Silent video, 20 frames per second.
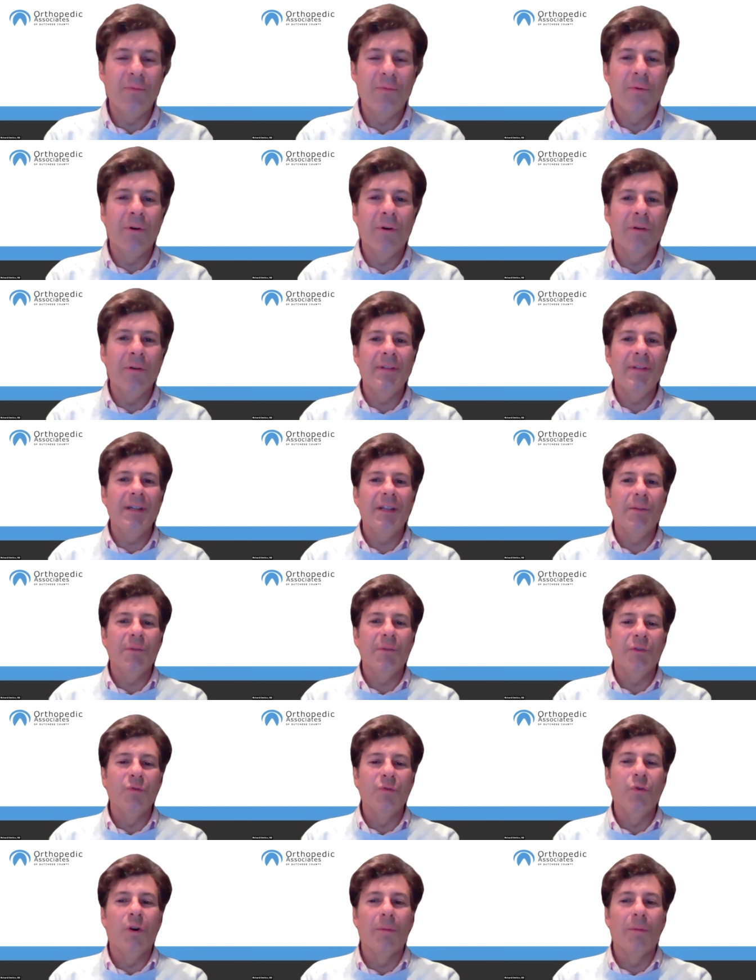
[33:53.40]
we're dealing
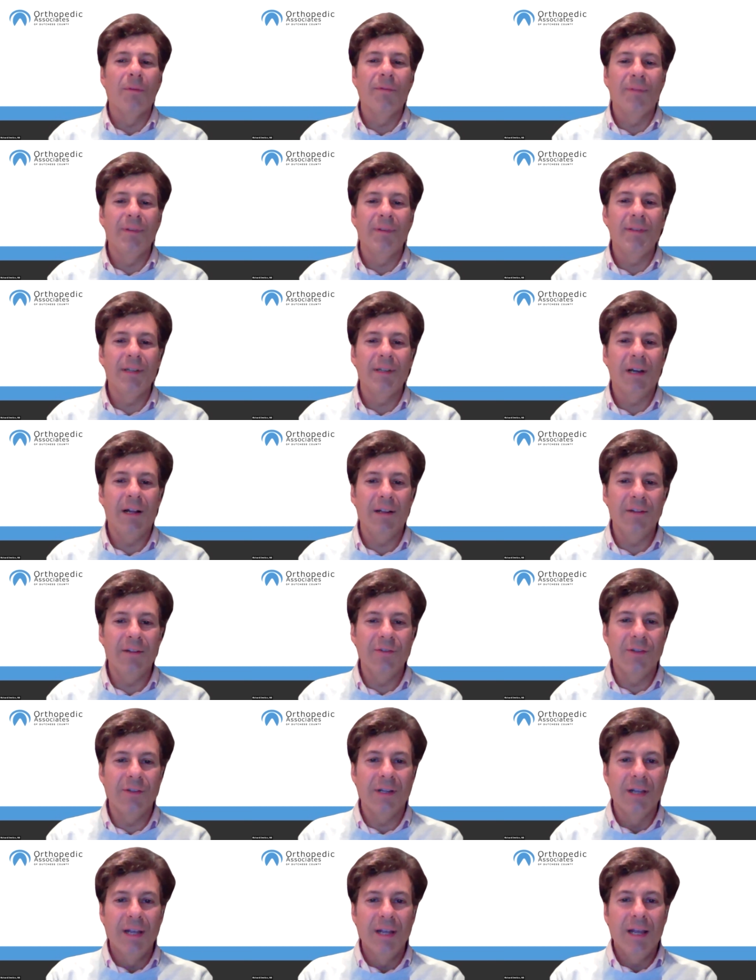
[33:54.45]
with normal
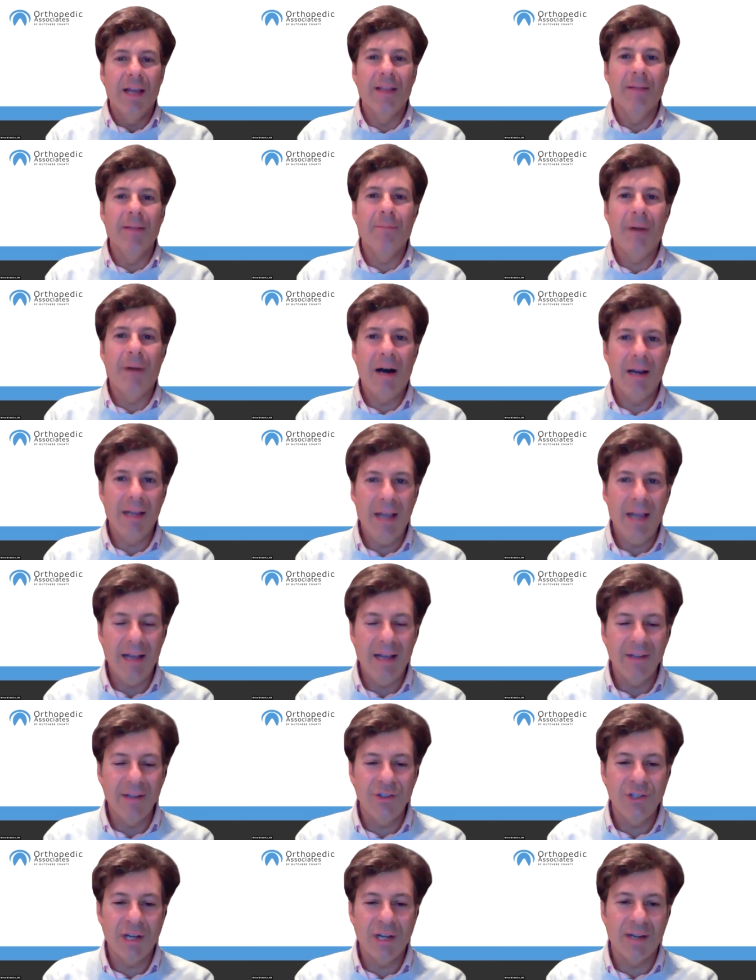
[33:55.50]
physiology, and the body
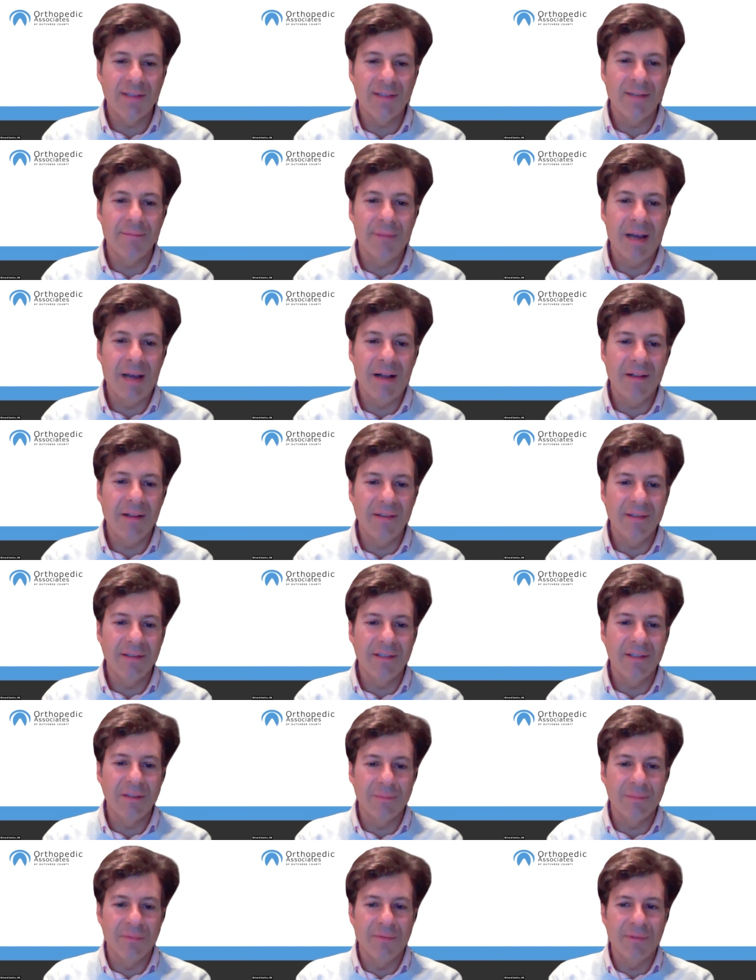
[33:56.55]
has checks and balances
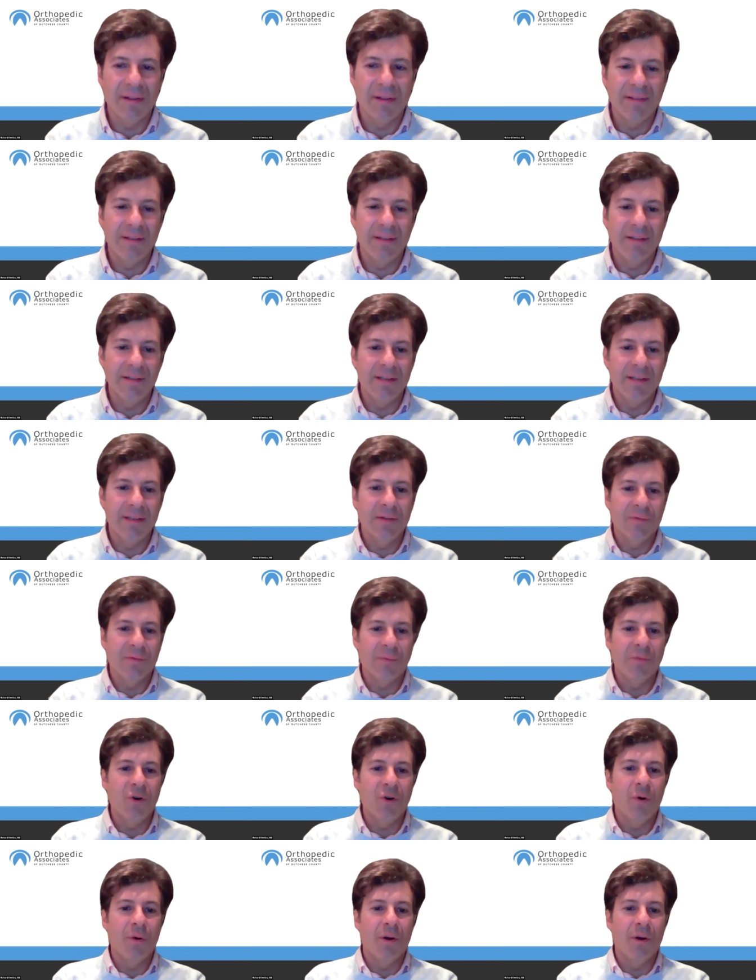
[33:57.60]
to prevent these things
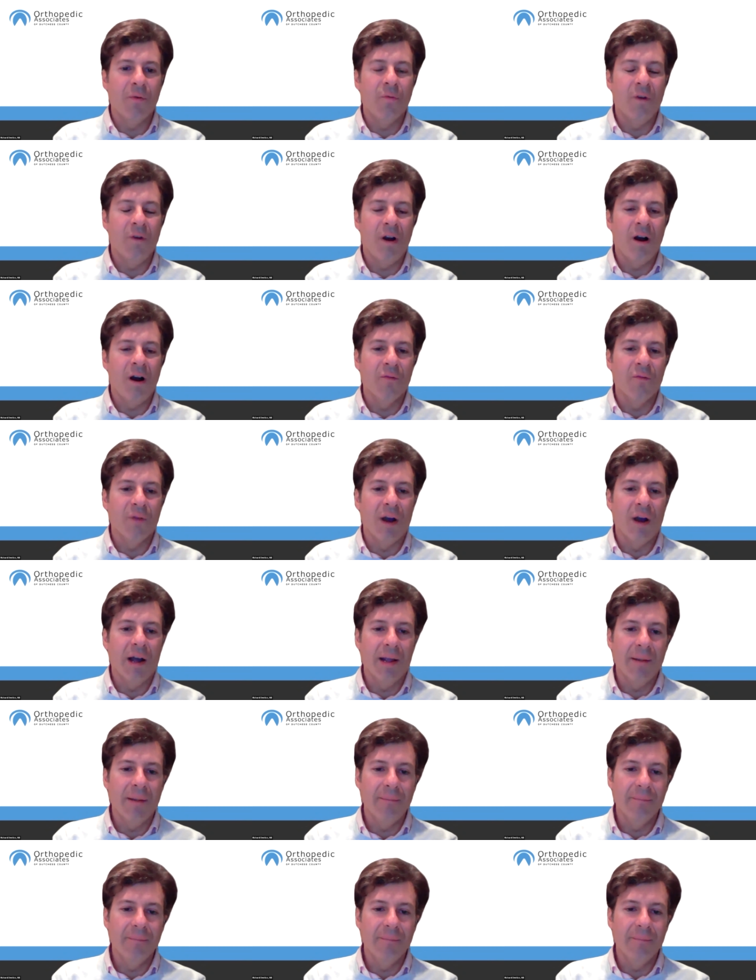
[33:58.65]
from going awry.